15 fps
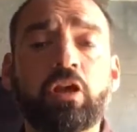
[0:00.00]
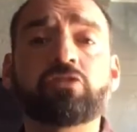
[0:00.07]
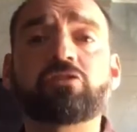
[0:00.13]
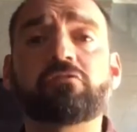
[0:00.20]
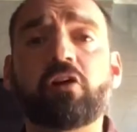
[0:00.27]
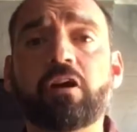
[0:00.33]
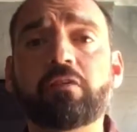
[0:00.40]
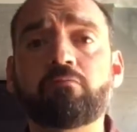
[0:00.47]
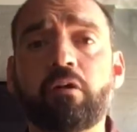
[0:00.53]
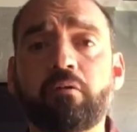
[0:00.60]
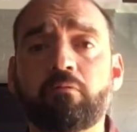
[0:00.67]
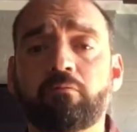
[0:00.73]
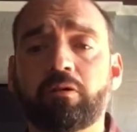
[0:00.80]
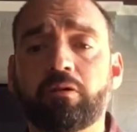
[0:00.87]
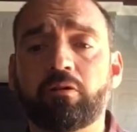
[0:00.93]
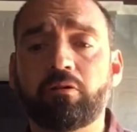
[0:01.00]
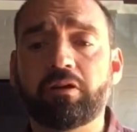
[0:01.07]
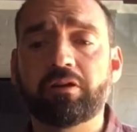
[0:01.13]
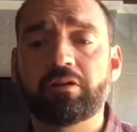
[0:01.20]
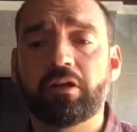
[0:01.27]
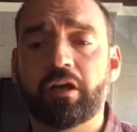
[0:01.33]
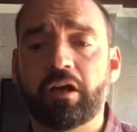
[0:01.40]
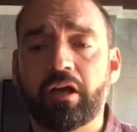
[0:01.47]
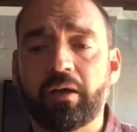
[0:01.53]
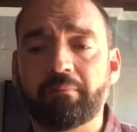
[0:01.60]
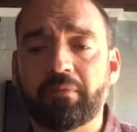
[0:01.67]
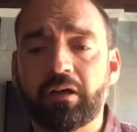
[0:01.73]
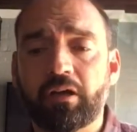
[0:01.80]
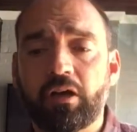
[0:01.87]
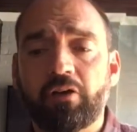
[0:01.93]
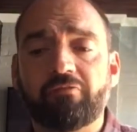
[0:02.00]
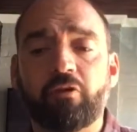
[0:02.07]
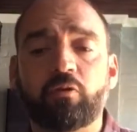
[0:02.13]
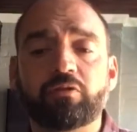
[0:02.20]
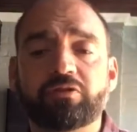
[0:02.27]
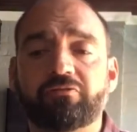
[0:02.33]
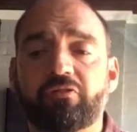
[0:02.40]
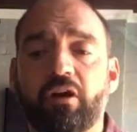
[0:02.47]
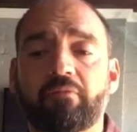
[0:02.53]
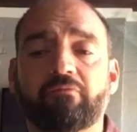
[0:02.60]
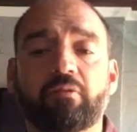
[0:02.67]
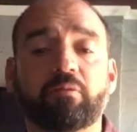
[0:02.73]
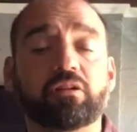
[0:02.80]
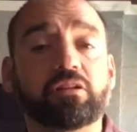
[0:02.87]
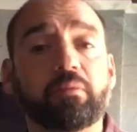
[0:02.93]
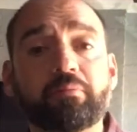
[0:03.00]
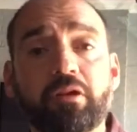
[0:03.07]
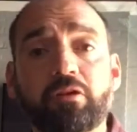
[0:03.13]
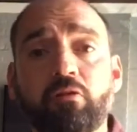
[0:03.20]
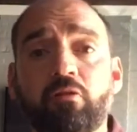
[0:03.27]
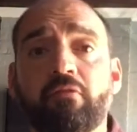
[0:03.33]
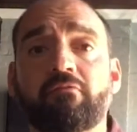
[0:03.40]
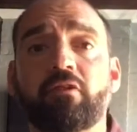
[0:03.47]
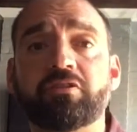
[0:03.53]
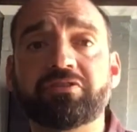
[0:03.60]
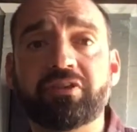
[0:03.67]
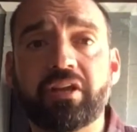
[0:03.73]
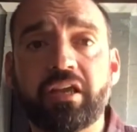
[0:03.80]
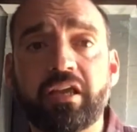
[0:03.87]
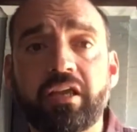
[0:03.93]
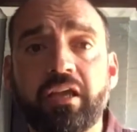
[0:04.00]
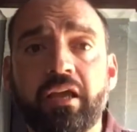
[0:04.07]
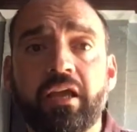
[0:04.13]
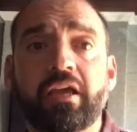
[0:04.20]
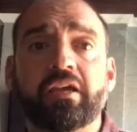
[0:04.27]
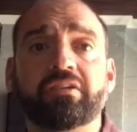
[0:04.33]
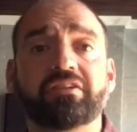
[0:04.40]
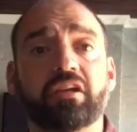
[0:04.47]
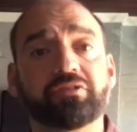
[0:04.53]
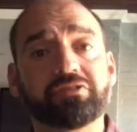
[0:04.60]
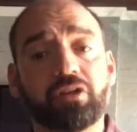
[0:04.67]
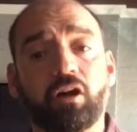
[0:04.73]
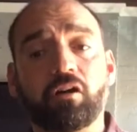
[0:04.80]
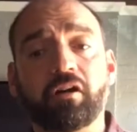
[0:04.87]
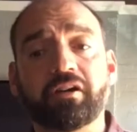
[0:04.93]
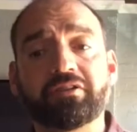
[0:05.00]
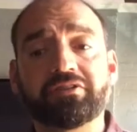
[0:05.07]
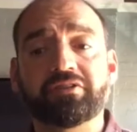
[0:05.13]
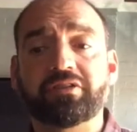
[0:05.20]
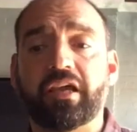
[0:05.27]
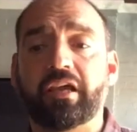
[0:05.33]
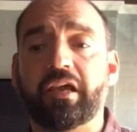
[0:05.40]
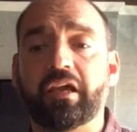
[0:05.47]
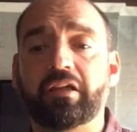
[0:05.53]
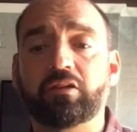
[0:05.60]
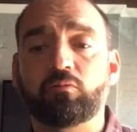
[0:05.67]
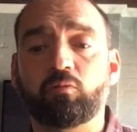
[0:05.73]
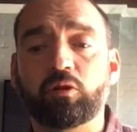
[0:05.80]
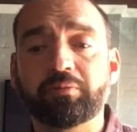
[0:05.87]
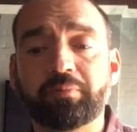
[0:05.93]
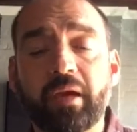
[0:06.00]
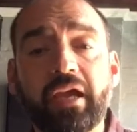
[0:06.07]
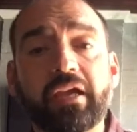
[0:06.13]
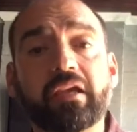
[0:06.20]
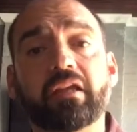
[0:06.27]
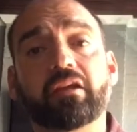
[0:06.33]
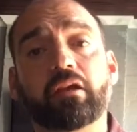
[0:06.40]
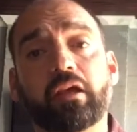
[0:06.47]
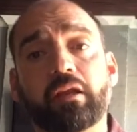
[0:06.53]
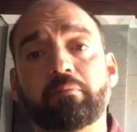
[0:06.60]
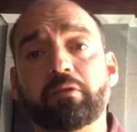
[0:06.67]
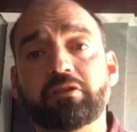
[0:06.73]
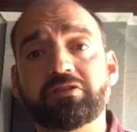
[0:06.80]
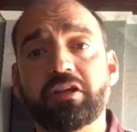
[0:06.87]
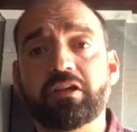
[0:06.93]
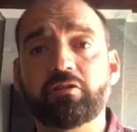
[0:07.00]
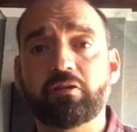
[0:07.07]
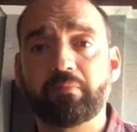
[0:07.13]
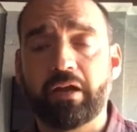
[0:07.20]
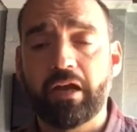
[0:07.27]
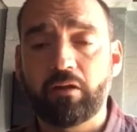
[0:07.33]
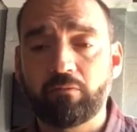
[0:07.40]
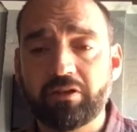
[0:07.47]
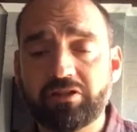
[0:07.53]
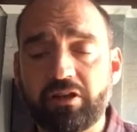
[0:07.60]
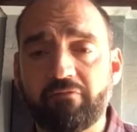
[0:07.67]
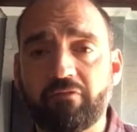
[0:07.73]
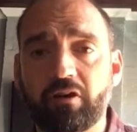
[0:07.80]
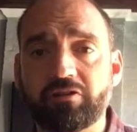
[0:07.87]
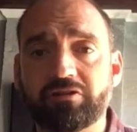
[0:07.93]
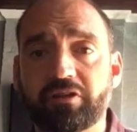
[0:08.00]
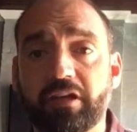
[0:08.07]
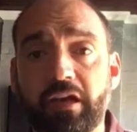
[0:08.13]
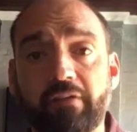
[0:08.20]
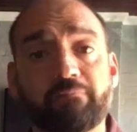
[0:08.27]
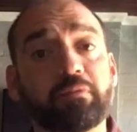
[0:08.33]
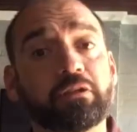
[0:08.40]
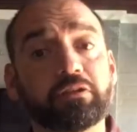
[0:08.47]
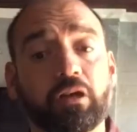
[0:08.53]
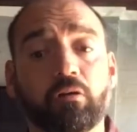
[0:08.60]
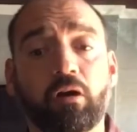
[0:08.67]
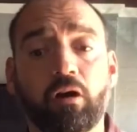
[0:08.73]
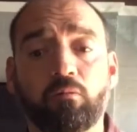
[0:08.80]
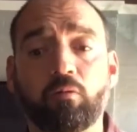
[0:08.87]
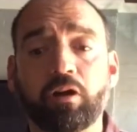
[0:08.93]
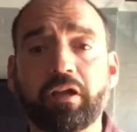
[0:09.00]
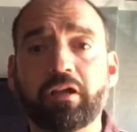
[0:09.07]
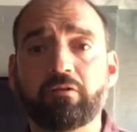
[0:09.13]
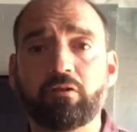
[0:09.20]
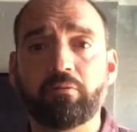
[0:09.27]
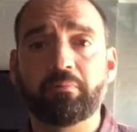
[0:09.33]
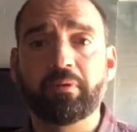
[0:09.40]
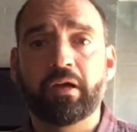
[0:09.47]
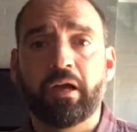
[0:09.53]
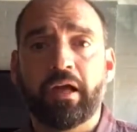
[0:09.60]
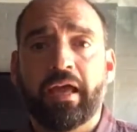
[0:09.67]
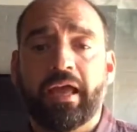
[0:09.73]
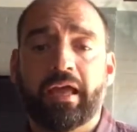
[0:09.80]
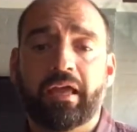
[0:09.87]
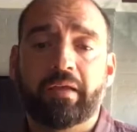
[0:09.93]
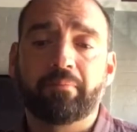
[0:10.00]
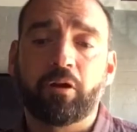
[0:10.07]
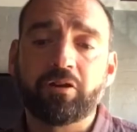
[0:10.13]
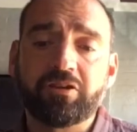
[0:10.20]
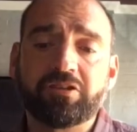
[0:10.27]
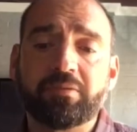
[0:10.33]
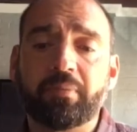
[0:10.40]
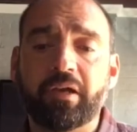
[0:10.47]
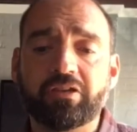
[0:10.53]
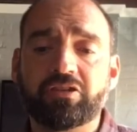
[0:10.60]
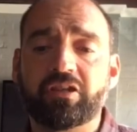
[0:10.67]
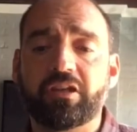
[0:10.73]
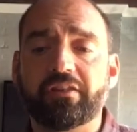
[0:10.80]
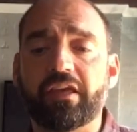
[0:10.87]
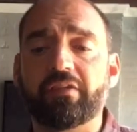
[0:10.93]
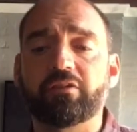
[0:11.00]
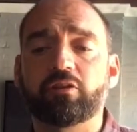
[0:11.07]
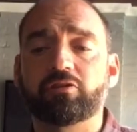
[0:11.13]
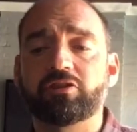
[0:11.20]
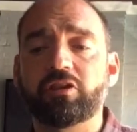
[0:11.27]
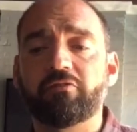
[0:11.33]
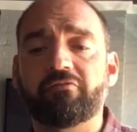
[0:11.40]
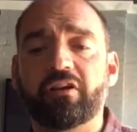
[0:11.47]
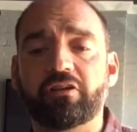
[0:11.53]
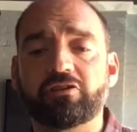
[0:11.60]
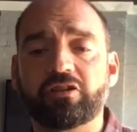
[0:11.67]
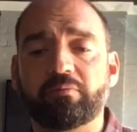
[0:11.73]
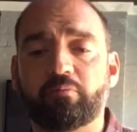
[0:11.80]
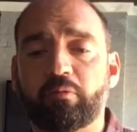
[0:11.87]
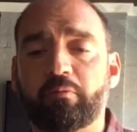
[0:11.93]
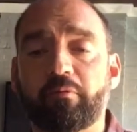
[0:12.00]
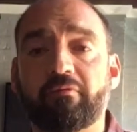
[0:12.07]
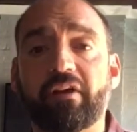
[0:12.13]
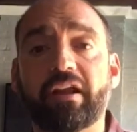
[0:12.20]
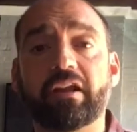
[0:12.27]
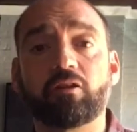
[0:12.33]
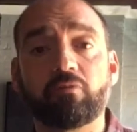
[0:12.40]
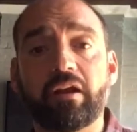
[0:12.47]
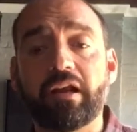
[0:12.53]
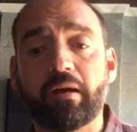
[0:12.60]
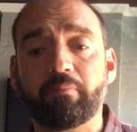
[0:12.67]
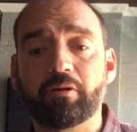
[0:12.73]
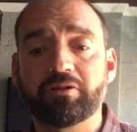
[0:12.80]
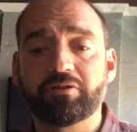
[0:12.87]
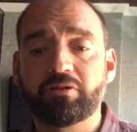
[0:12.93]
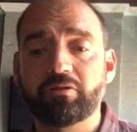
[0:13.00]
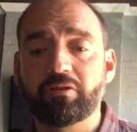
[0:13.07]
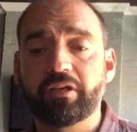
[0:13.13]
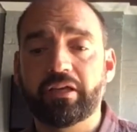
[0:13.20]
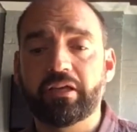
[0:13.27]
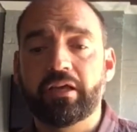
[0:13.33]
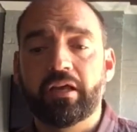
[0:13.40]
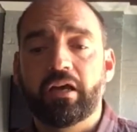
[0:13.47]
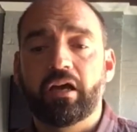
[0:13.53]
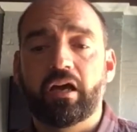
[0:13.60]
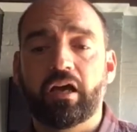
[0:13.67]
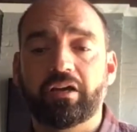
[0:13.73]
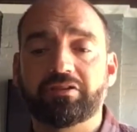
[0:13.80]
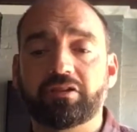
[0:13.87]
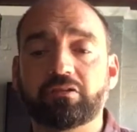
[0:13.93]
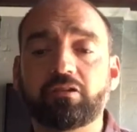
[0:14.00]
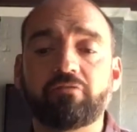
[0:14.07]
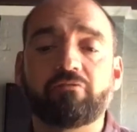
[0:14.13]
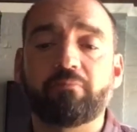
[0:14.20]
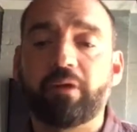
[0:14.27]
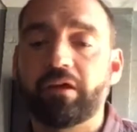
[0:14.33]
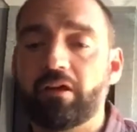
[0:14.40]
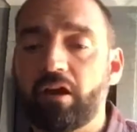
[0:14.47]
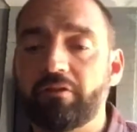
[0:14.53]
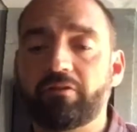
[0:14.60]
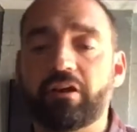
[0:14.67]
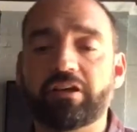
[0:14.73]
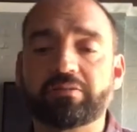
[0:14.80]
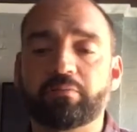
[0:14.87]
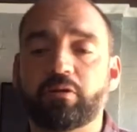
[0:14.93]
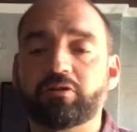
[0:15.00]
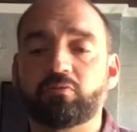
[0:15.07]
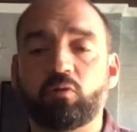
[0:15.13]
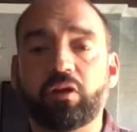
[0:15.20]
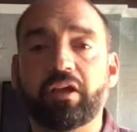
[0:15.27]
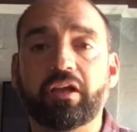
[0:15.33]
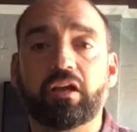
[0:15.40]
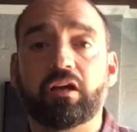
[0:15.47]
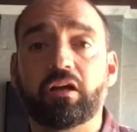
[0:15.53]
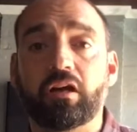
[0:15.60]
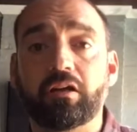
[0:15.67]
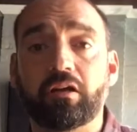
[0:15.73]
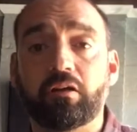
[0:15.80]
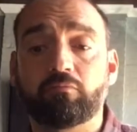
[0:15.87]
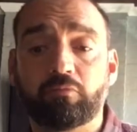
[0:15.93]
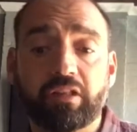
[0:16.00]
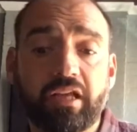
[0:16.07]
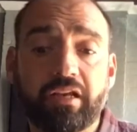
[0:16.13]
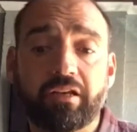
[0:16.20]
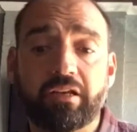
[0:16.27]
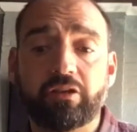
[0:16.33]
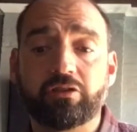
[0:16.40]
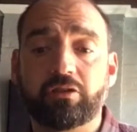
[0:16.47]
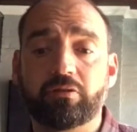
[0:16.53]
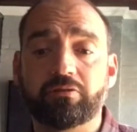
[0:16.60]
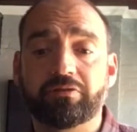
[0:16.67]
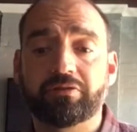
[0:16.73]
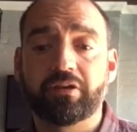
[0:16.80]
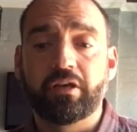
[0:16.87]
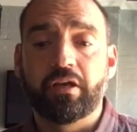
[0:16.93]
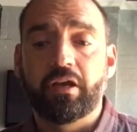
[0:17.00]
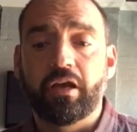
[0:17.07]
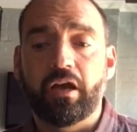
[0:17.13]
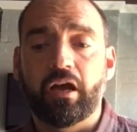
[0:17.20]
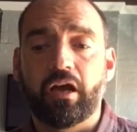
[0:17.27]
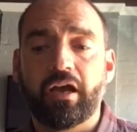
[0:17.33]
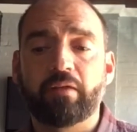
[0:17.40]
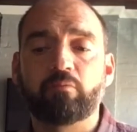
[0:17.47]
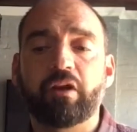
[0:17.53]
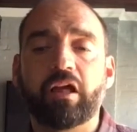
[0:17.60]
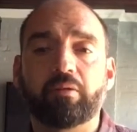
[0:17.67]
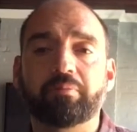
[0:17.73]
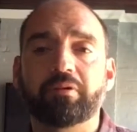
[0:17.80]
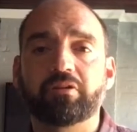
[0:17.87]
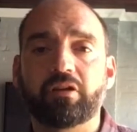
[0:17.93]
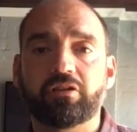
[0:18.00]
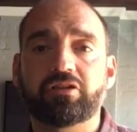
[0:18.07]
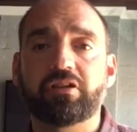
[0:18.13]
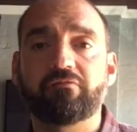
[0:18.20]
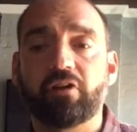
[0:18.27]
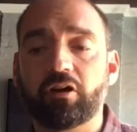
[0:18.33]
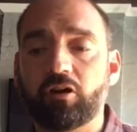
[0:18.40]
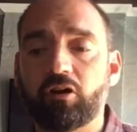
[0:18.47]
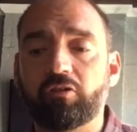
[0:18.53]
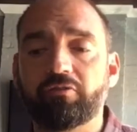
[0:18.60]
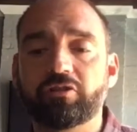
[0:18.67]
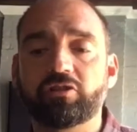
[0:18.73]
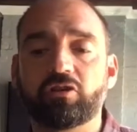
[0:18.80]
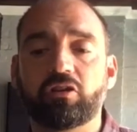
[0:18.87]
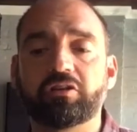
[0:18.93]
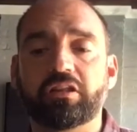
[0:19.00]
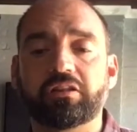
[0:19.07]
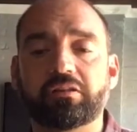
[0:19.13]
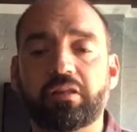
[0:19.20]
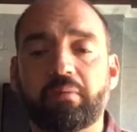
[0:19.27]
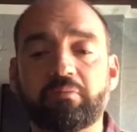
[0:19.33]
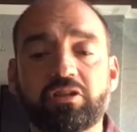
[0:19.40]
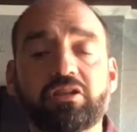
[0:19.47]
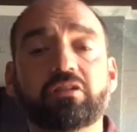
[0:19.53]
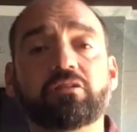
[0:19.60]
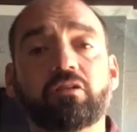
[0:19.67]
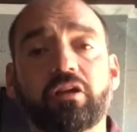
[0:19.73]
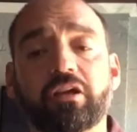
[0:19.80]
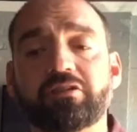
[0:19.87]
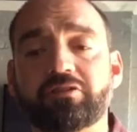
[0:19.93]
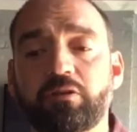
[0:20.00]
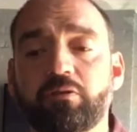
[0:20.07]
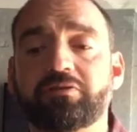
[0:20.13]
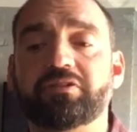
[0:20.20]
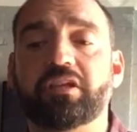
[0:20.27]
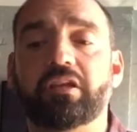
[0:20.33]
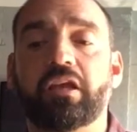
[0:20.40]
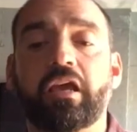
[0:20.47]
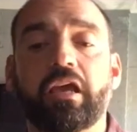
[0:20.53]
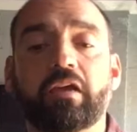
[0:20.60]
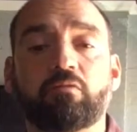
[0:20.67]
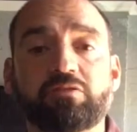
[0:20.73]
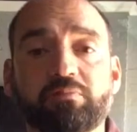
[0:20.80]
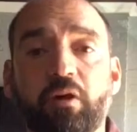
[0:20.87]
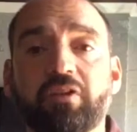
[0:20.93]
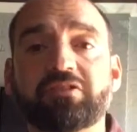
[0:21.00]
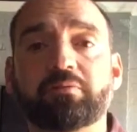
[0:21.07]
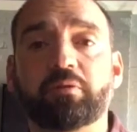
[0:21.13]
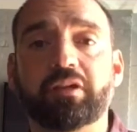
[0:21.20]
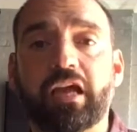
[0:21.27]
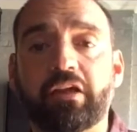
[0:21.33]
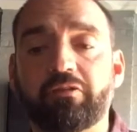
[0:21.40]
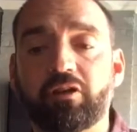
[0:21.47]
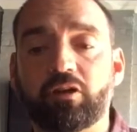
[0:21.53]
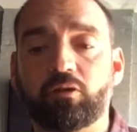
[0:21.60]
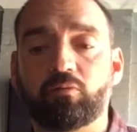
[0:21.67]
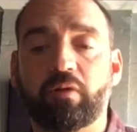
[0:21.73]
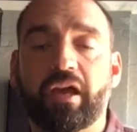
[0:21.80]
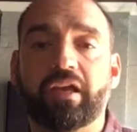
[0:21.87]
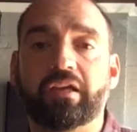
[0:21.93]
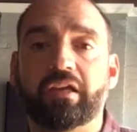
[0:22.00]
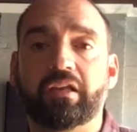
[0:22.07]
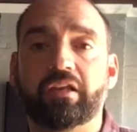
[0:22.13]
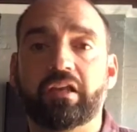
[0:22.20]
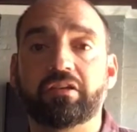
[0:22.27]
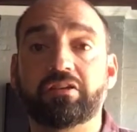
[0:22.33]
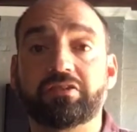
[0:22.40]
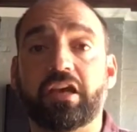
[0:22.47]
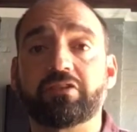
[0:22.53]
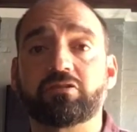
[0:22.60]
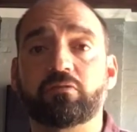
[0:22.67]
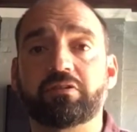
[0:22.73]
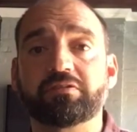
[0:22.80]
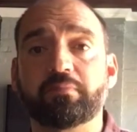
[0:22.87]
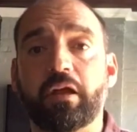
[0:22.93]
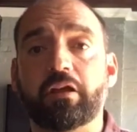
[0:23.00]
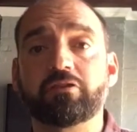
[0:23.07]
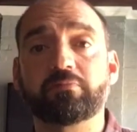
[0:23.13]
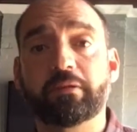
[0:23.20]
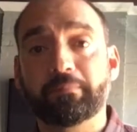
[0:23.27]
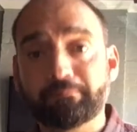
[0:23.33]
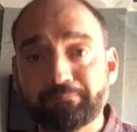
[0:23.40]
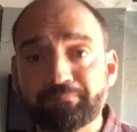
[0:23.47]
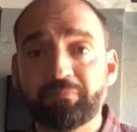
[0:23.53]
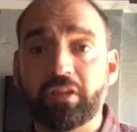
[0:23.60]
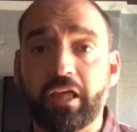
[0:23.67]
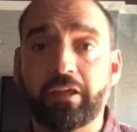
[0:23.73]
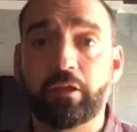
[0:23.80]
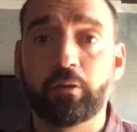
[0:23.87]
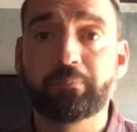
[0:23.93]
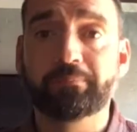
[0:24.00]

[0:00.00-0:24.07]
So I've already recruited folks from Columbia University, Del Taurus, and the World Bank, and I'm continuing my outreach efforts to kind of build our working group. And participation in the Ethical Geo Fellowship would provide a great opportunity to learn from other experts working on related issues and would help achieve our goal of ensuring that machine learning is used in a responsible and ethical way in disaster risk management. Thank you.